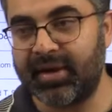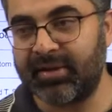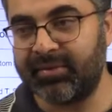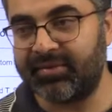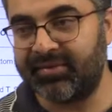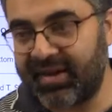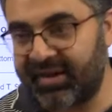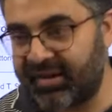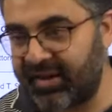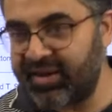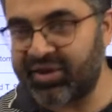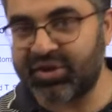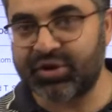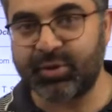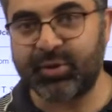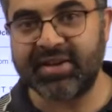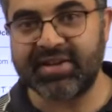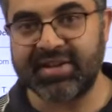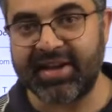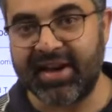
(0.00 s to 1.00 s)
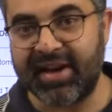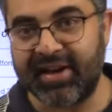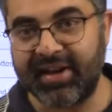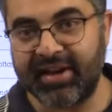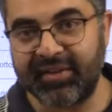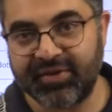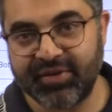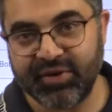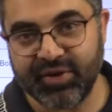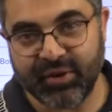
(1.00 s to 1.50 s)
we reach towards the end
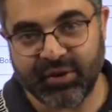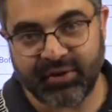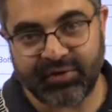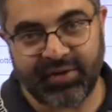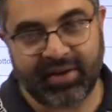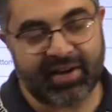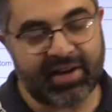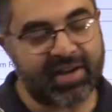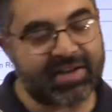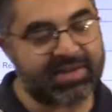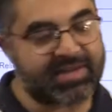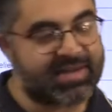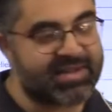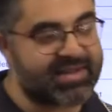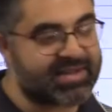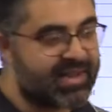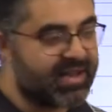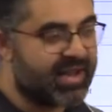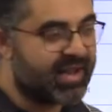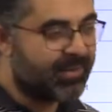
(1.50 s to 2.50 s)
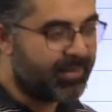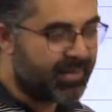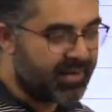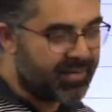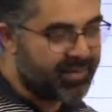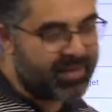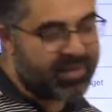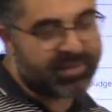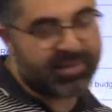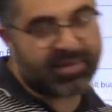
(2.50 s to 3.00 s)
of geography classes, many
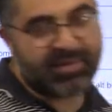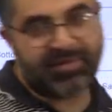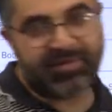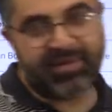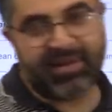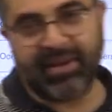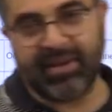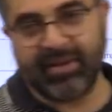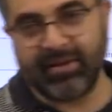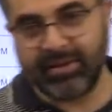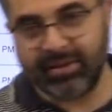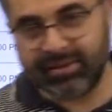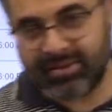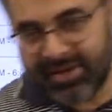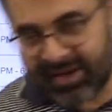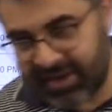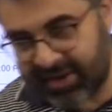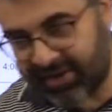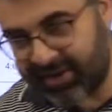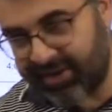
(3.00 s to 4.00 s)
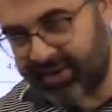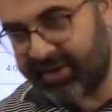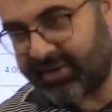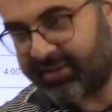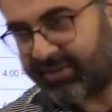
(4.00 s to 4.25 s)
people feel tired,